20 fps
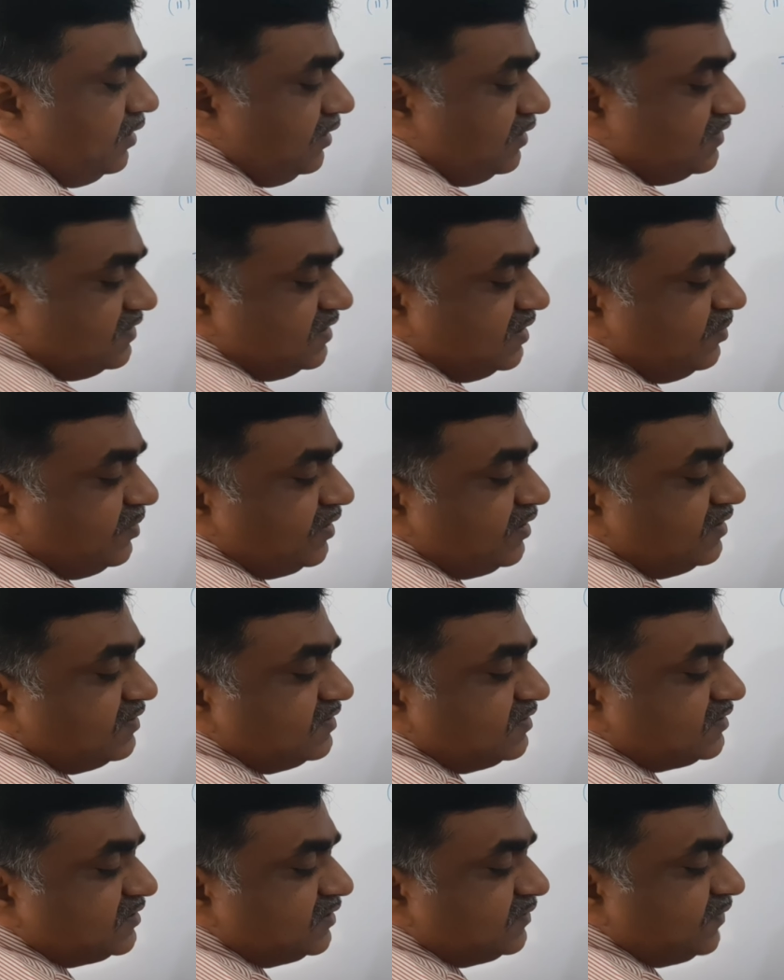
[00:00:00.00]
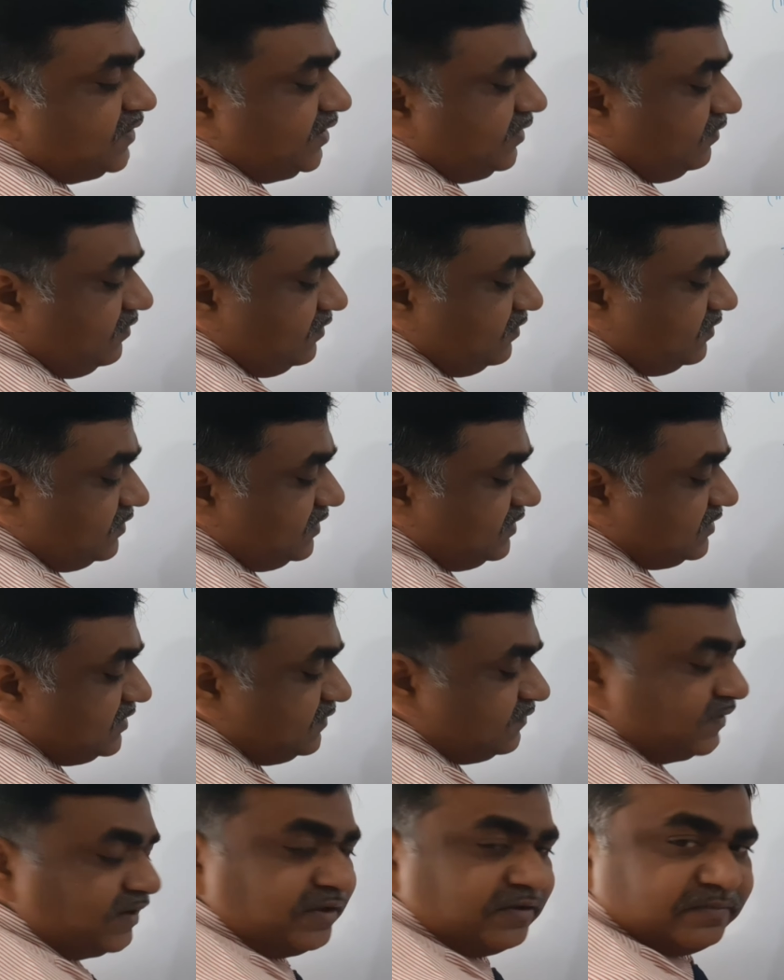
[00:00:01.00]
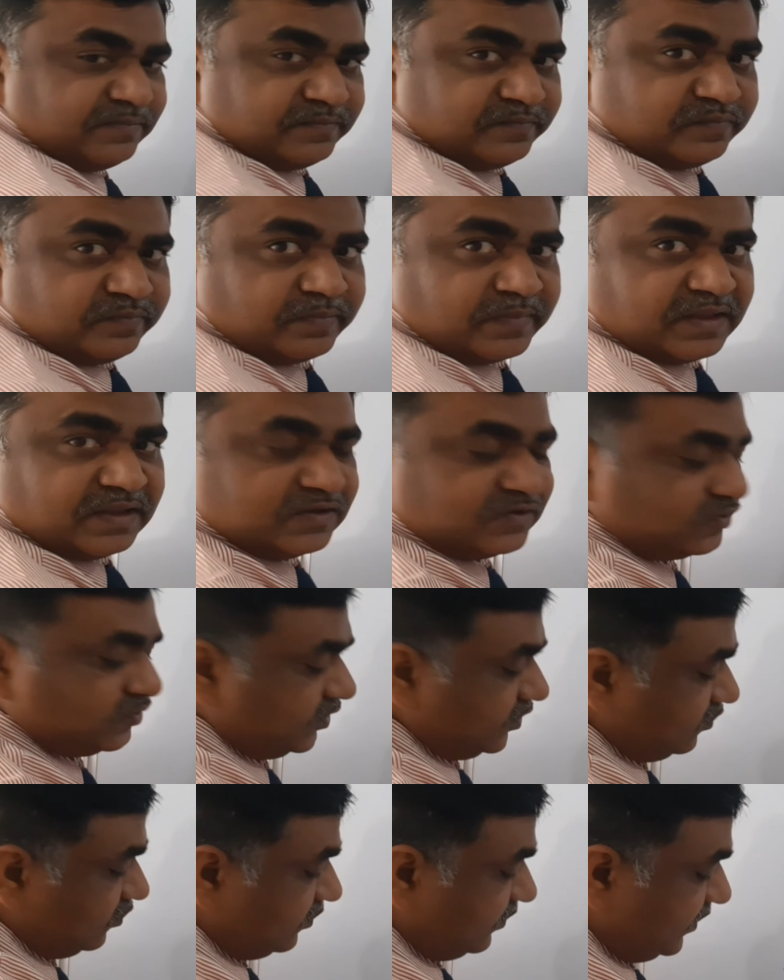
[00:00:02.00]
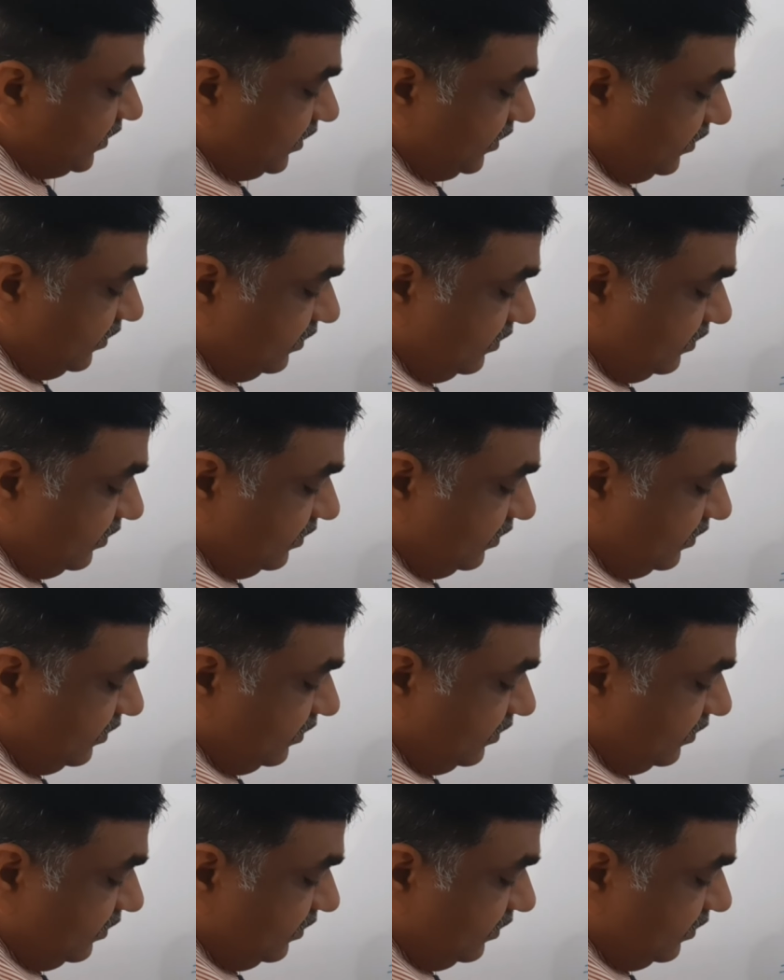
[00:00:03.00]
same angle 65, so it would be a